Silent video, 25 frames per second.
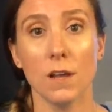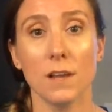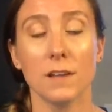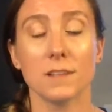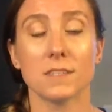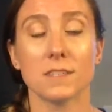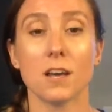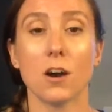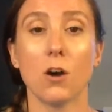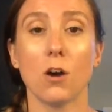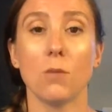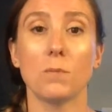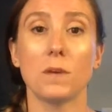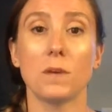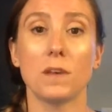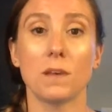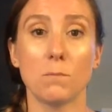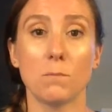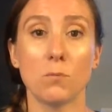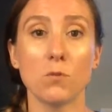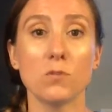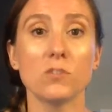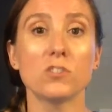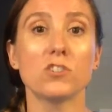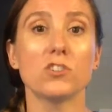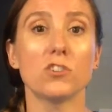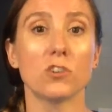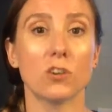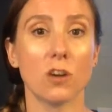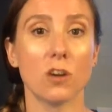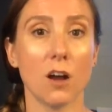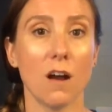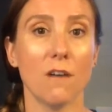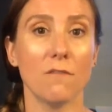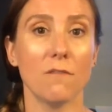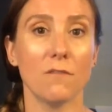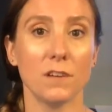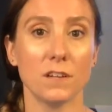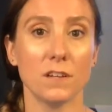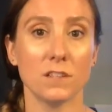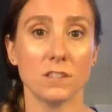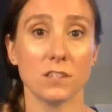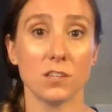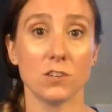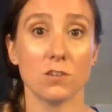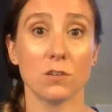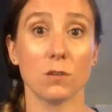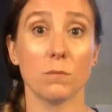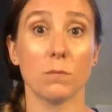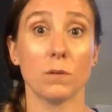to help boost your confidence and
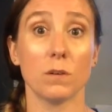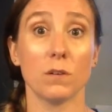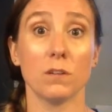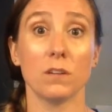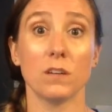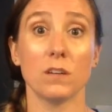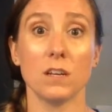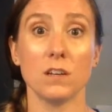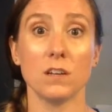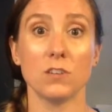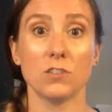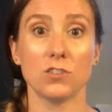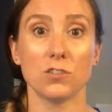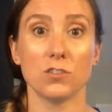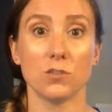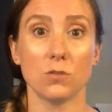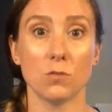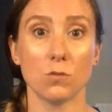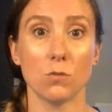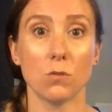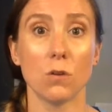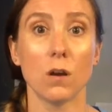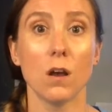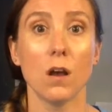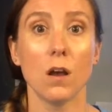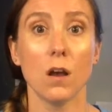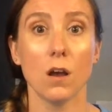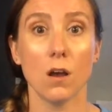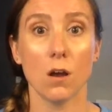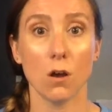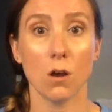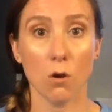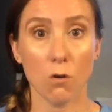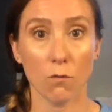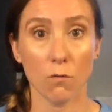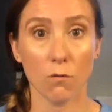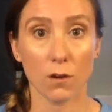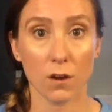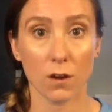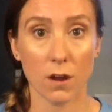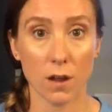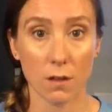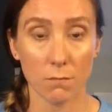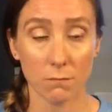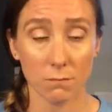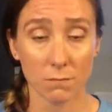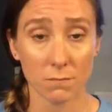your ability to overcome